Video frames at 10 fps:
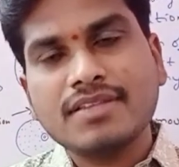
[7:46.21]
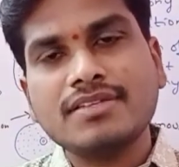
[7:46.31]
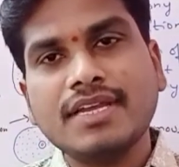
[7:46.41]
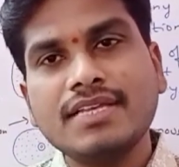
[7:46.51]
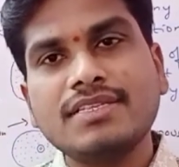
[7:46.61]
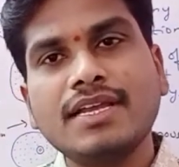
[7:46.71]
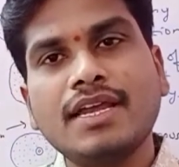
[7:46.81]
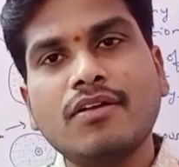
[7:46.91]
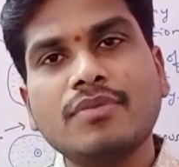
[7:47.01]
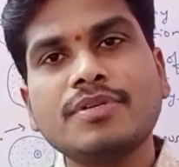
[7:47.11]
stage, they
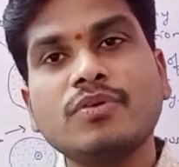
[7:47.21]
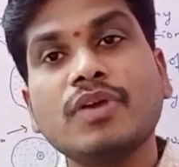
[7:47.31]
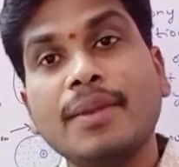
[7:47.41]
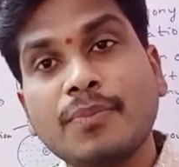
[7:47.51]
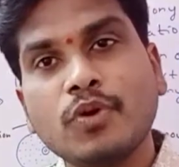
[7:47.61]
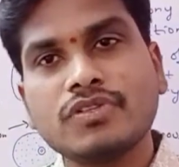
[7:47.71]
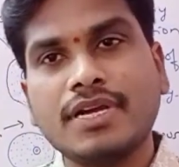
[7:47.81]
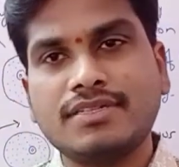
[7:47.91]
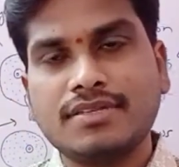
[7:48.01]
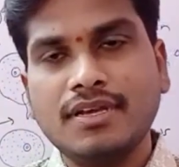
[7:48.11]
develop into hypnozoites.